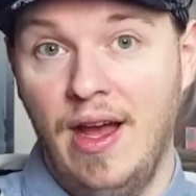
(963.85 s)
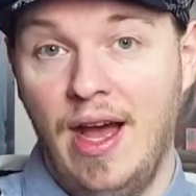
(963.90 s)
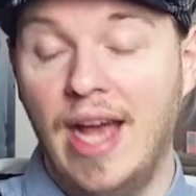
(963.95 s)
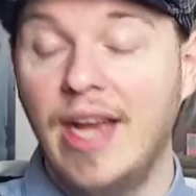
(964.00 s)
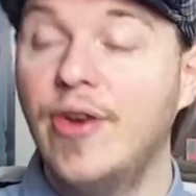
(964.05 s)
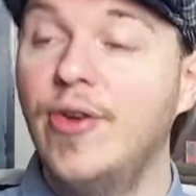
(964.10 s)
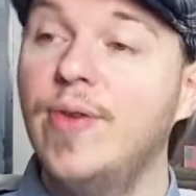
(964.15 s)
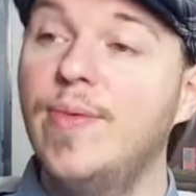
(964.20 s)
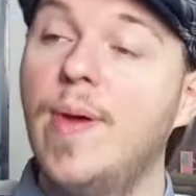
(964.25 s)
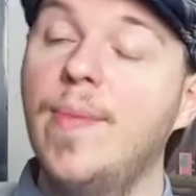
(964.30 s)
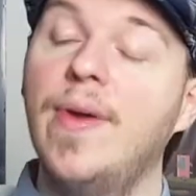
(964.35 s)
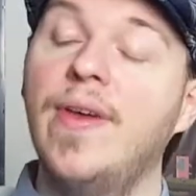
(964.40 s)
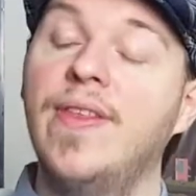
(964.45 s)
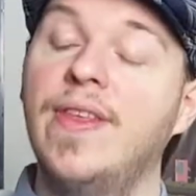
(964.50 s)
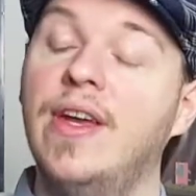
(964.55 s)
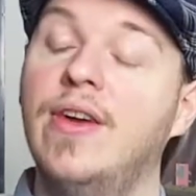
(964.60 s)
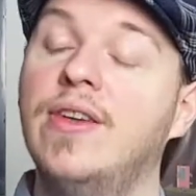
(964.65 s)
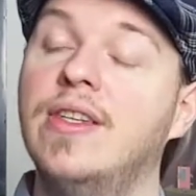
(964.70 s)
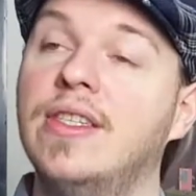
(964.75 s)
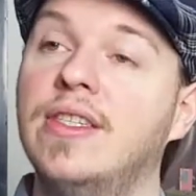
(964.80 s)
I can remember
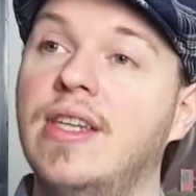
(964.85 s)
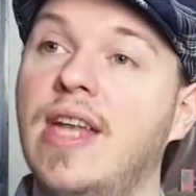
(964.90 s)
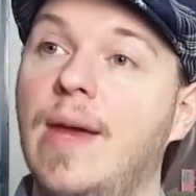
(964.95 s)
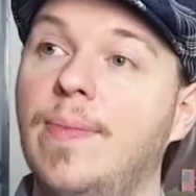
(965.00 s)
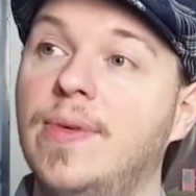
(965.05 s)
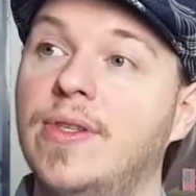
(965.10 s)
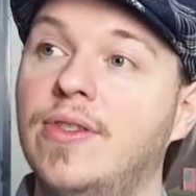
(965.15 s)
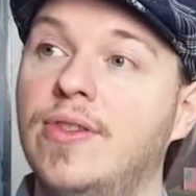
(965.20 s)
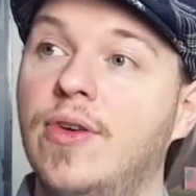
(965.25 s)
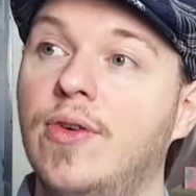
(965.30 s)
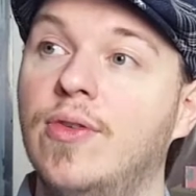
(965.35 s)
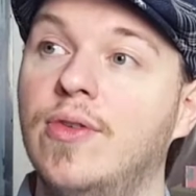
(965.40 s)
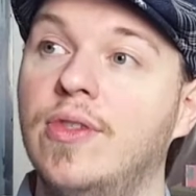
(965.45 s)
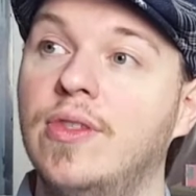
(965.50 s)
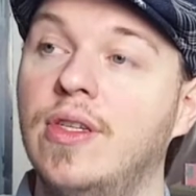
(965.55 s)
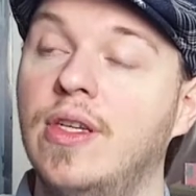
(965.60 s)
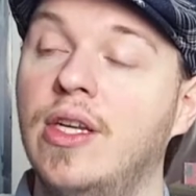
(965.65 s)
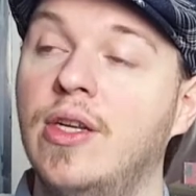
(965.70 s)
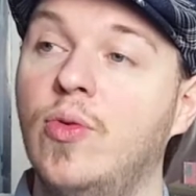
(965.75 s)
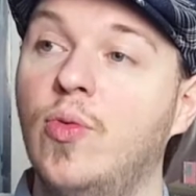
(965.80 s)
there is an
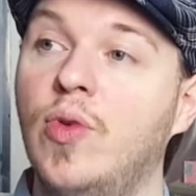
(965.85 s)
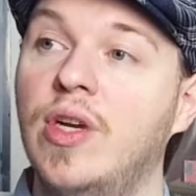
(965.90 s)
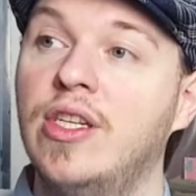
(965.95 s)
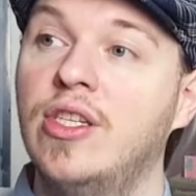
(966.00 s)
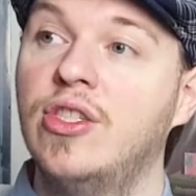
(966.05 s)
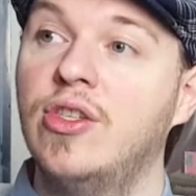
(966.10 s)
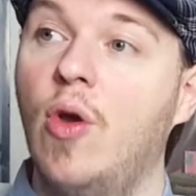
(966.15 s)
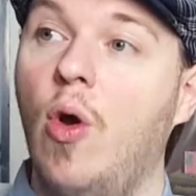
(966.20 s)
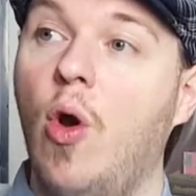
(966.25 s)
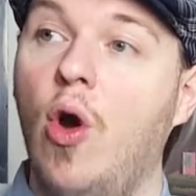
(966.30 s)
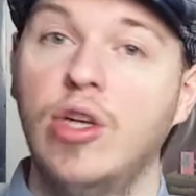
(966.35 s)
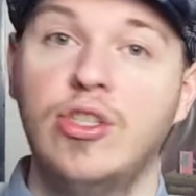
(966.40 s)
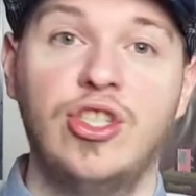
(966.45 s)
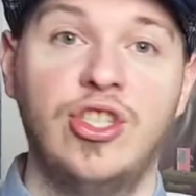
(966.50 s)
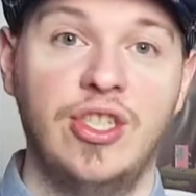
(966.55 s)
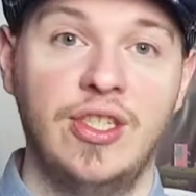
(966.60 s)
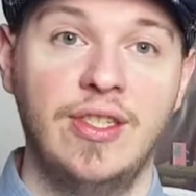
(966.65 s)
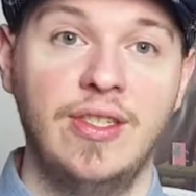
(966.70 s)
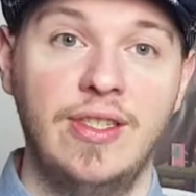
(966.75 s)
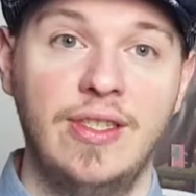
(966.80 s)
episode in which
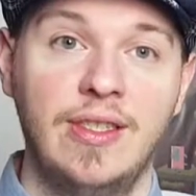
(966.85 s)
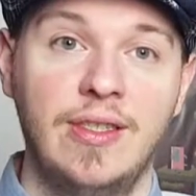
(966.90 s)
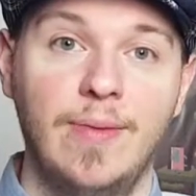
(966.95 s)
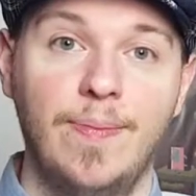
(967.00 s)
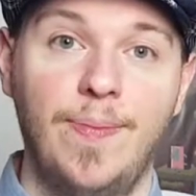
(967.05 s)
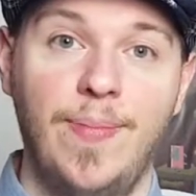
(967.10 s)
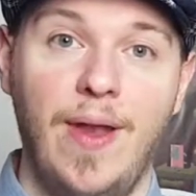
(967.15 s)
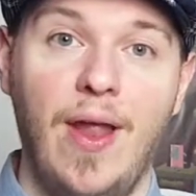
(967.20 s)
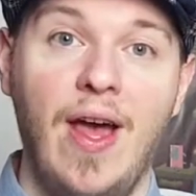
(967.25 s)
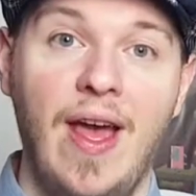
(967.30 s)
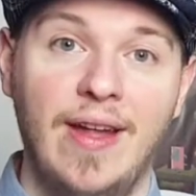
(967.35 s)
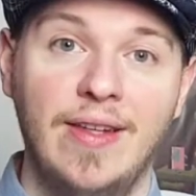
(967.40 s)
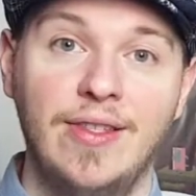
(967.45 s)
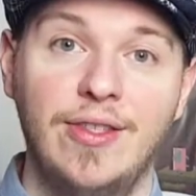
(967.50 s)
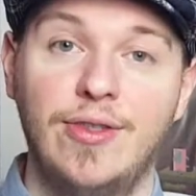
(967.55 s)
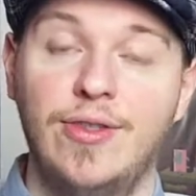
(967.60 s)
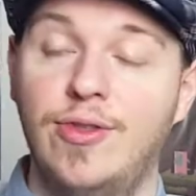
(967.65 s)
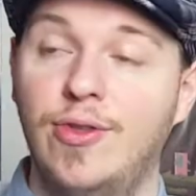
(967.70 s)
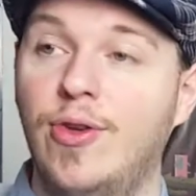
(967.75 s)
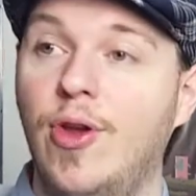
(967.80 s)
Hodgins planned
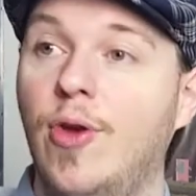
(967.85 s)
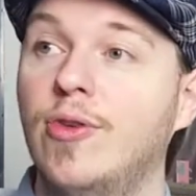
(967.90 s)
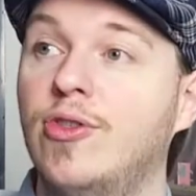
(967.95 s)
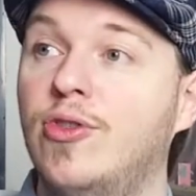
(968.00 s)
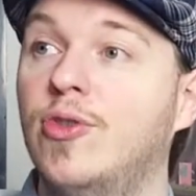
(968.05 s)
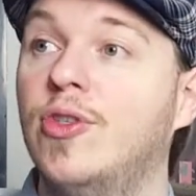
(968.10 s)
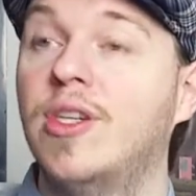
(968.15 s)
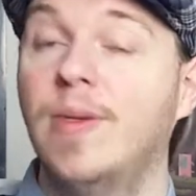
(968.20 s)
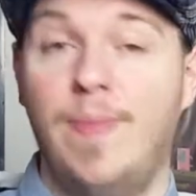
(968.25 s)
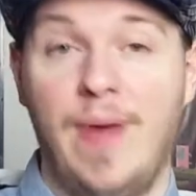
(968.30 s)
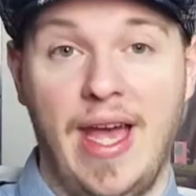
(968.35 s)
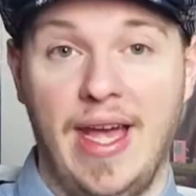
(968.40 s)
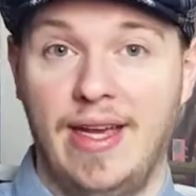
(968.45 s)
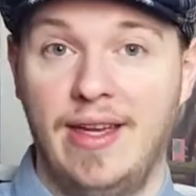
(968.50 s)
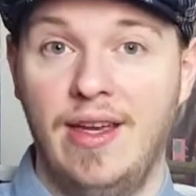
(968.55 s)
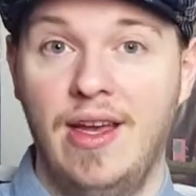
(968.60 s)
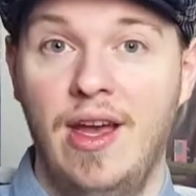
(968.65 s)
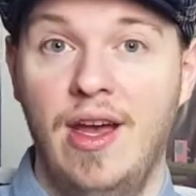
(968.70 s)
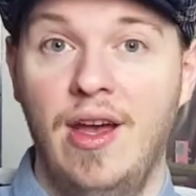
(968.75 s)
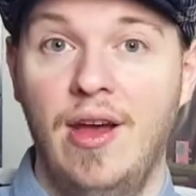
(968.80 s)
to go to
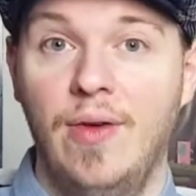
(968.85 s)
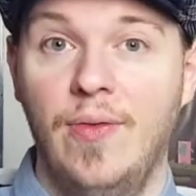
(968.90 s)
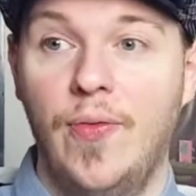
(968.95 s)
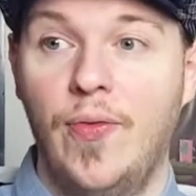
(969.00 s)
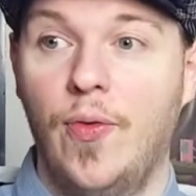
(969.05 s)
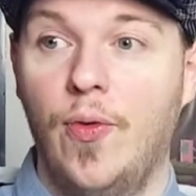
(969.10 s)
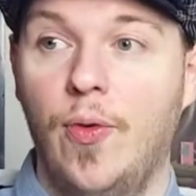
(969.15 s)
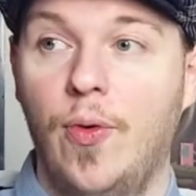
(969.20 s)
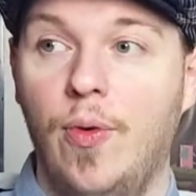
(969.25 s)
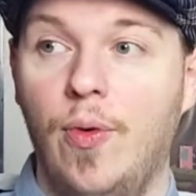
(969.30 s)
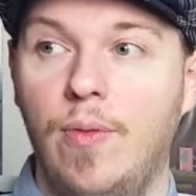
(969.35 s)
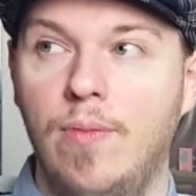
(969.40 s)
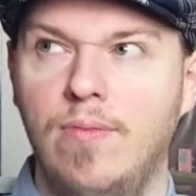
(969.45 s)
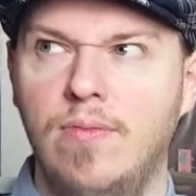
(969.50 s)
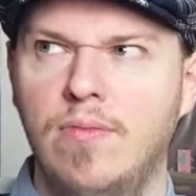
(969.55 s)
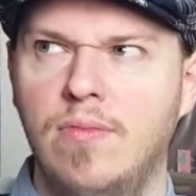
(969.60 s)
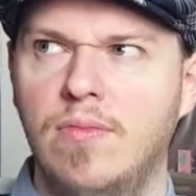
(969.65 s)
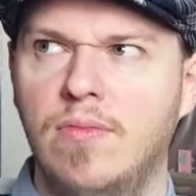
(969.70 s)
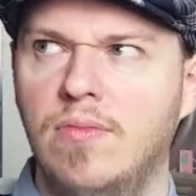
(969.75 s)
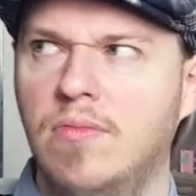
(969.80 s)
Quebec for
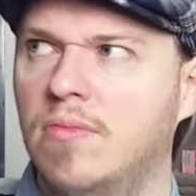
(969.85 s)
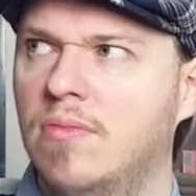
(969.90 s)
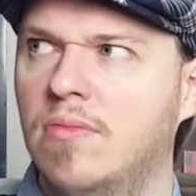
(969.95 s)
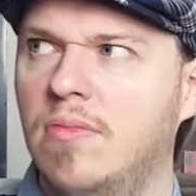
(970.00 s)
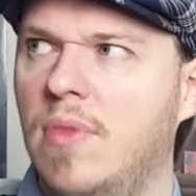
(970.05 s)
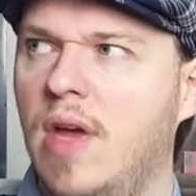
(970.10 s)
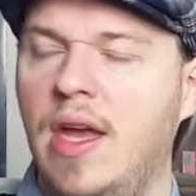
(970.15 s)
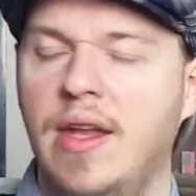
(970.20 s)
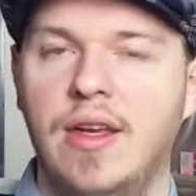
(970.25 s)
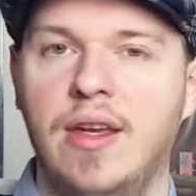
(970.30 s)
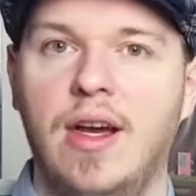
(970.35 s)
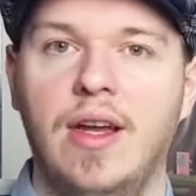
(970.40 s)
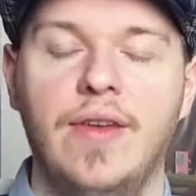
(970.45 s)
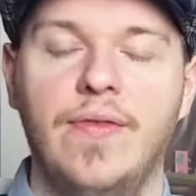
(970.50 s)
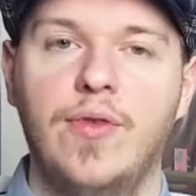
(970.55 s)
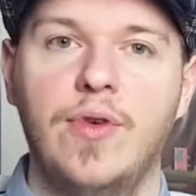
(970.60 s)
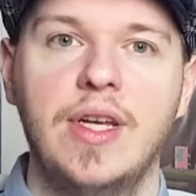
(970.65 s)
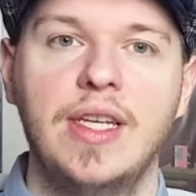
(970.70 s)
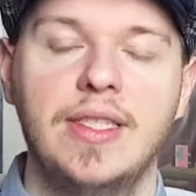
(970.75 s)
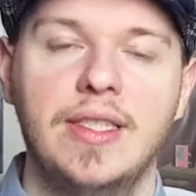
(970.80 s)
any kind
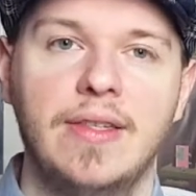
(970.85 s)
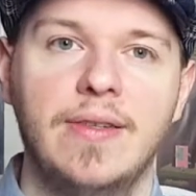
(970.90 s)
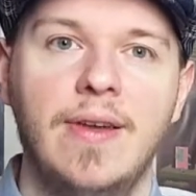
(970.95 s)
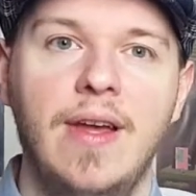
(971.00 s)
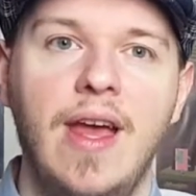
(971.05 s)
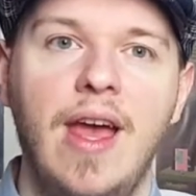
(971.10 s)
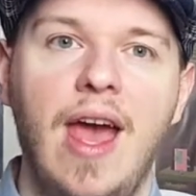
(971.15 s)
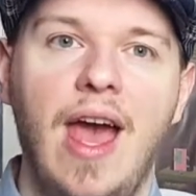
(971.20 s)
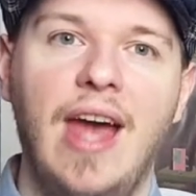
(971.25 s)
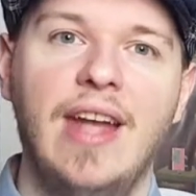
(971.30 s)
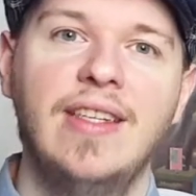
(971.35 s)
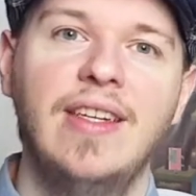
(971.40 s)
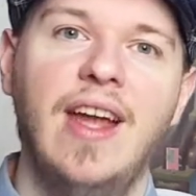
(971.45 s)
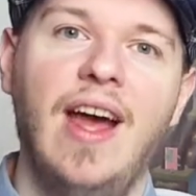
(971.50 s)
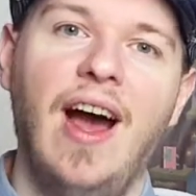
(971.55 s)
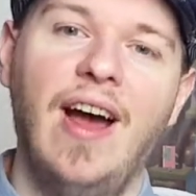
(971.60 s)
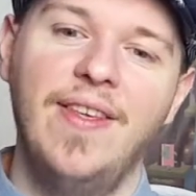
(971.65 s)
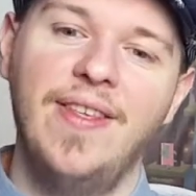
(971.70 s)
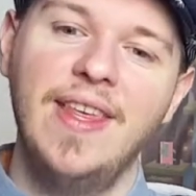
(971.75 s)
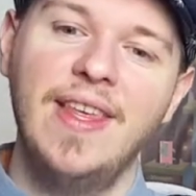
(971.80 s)
of reason. And
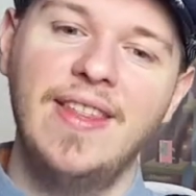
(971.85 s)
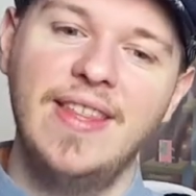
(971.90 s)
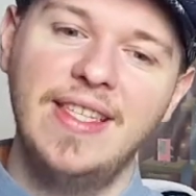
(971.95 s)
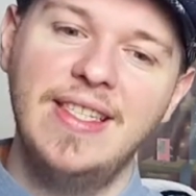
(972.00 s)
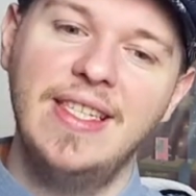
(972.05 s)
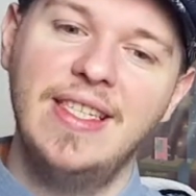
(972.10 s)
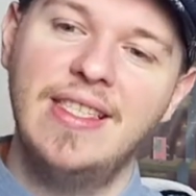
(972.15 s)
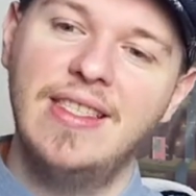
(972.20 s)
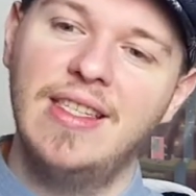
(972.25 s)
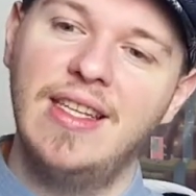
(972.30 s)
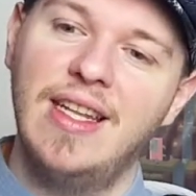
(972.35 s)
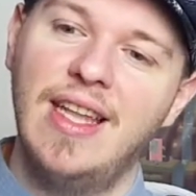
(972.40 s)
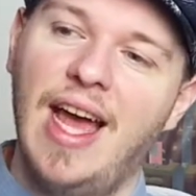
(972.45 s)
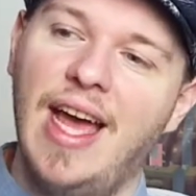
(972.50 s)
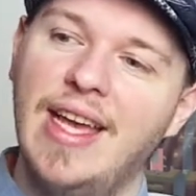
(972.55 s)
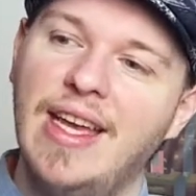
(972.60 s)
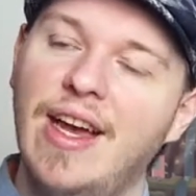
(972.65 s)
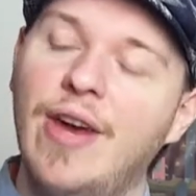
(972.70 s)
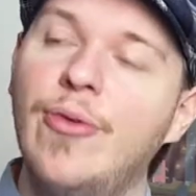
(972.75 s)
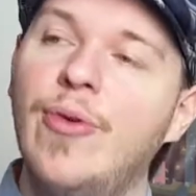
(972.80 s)
I think this is
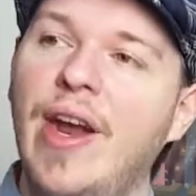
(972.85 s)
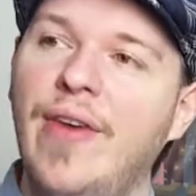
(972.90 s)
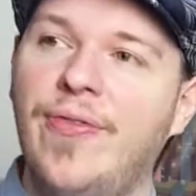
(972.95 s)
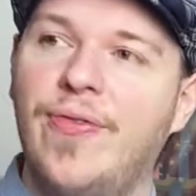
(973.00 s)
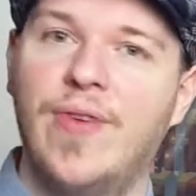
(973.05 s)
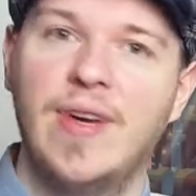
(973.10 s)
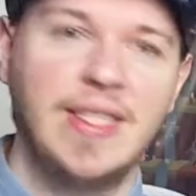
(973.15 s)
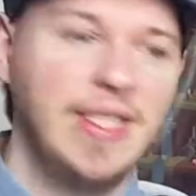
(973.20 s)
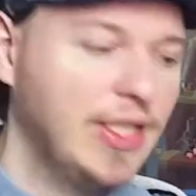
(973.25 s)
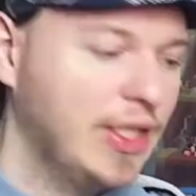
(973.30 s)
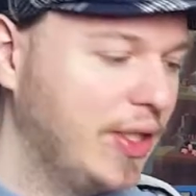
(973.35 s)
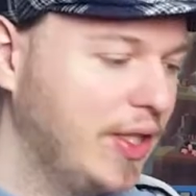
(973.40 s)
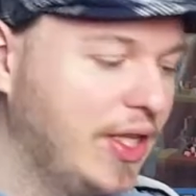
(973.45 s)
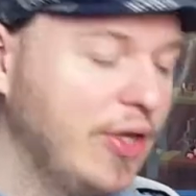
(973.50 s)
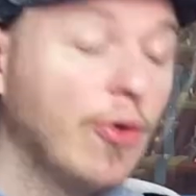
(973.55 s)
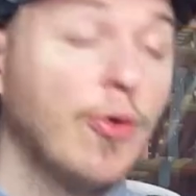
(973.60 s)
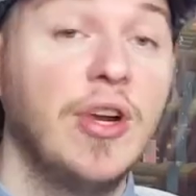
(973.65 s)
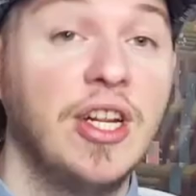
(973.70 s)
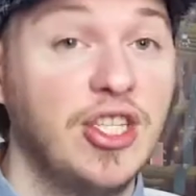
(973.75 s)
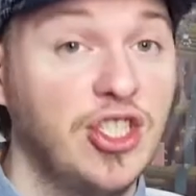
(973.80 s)
like a reference to
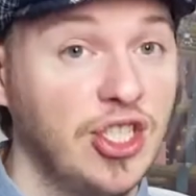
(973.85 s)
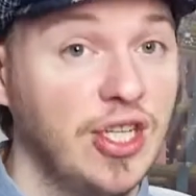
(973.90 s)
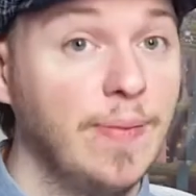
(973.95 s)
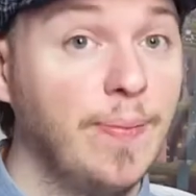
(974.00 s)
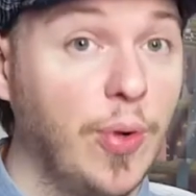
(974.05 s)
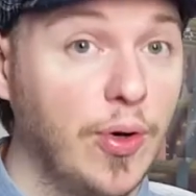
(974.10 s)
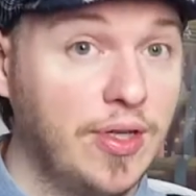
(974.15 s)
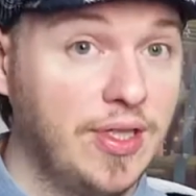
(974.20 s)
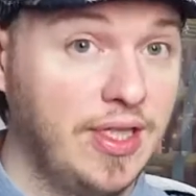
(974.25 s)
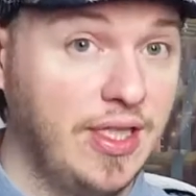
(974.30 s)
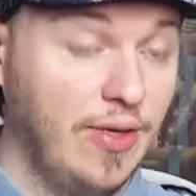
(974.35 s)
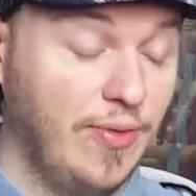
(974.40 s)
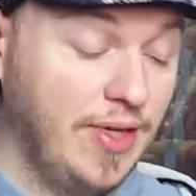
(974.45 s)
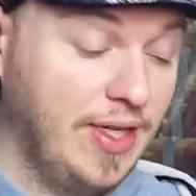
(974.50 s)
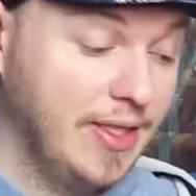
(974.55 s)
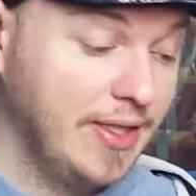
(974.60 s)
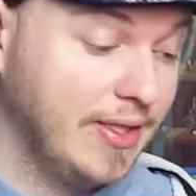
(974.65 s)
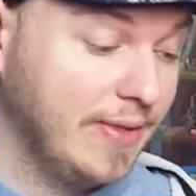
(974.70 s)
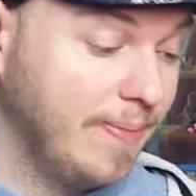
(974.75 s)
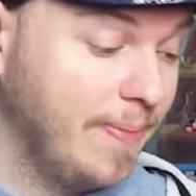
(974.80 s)
the original book
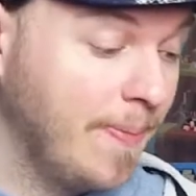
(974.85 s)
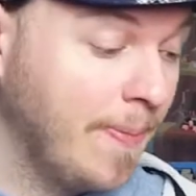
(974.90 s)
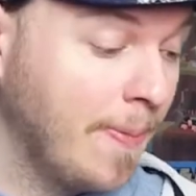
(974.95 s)
series.